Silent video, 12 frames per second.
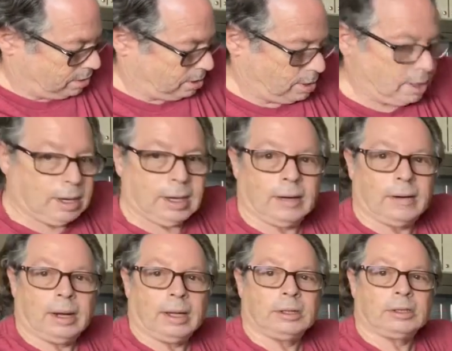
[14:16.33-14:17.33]
At any
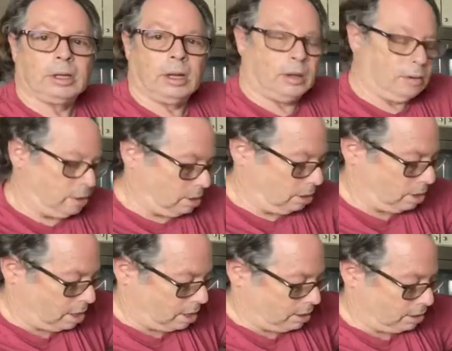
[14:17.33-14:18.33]
rate, so you
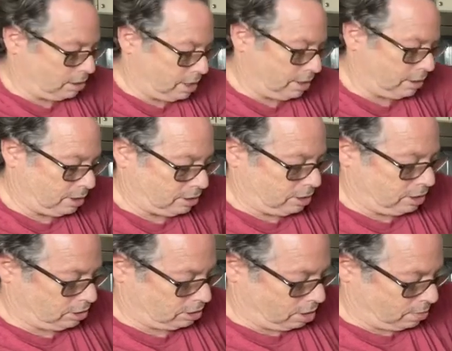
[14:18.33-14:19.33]
kind of just take this and you
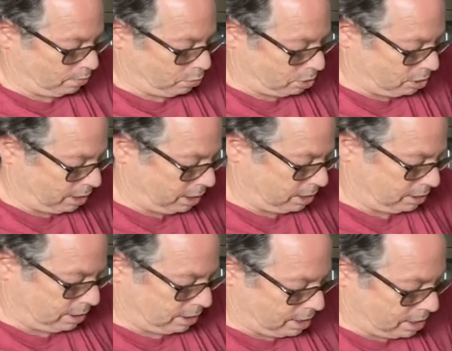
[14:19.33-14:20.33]
start pulling it
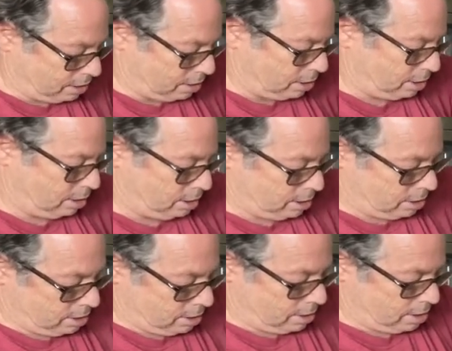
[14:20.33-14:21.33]
together
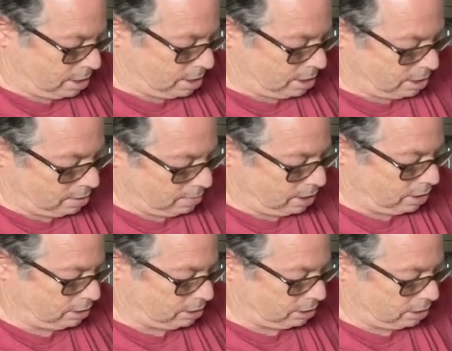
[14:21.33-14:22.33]

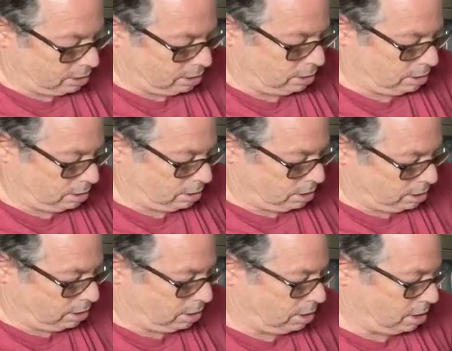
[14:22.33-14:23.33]
until
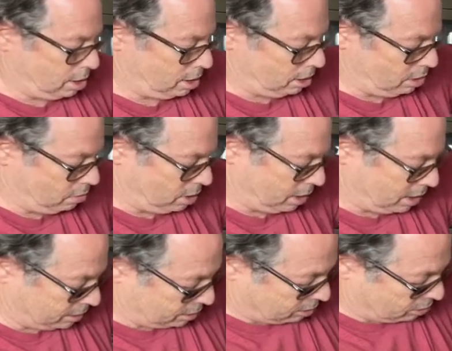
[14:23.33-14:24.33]
kind of you want to get this